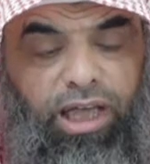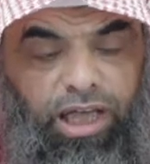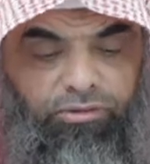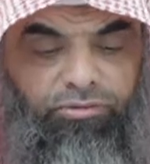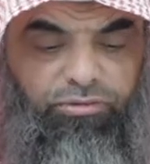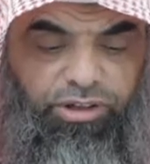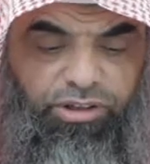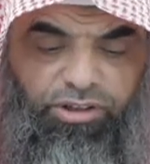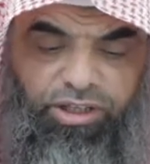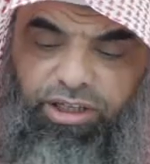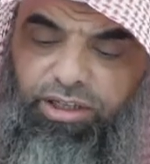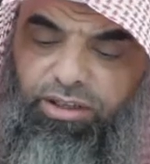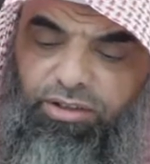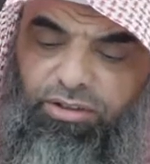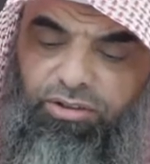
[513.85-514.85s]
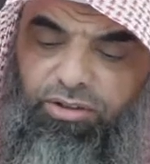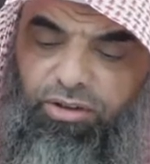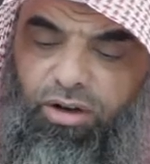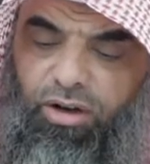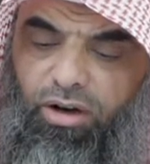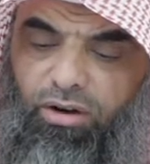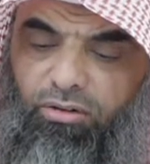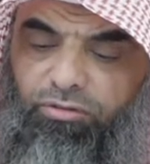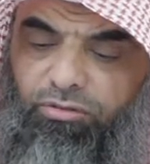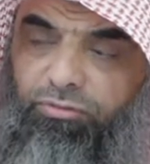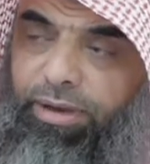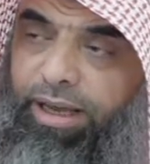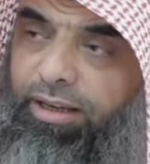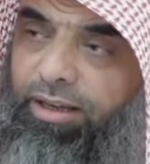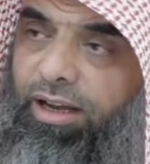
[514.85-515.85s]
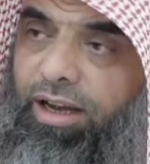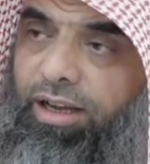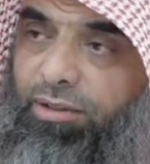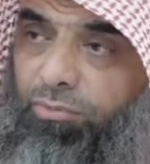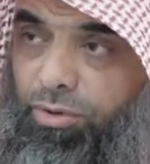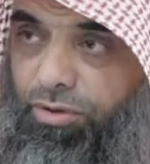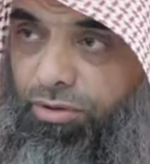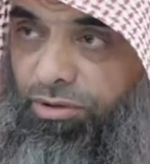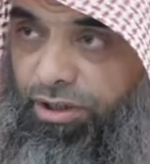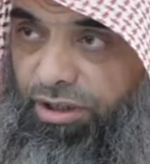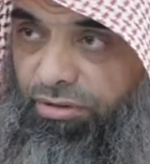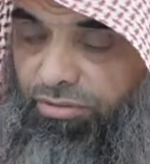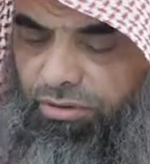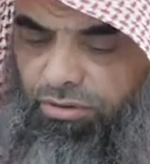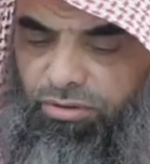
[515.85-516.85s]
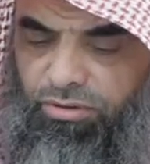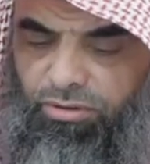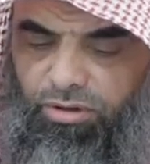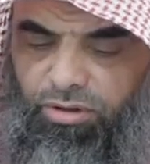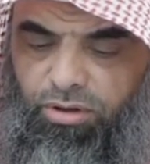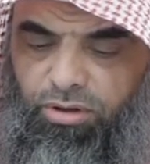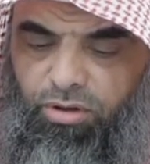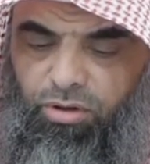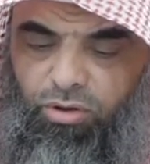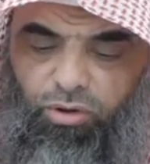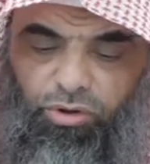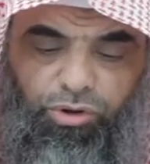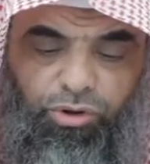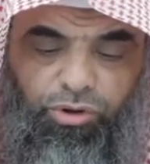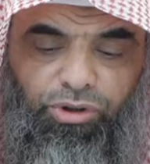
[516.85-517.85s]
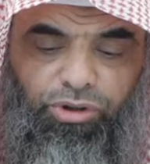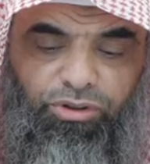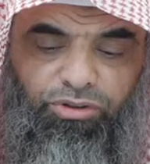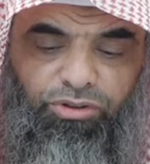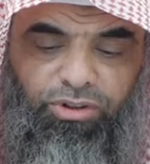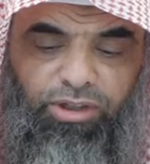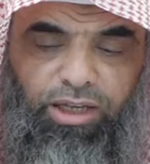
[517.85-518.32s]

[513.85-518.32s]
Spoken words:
every deed of mankind, whether evil or good,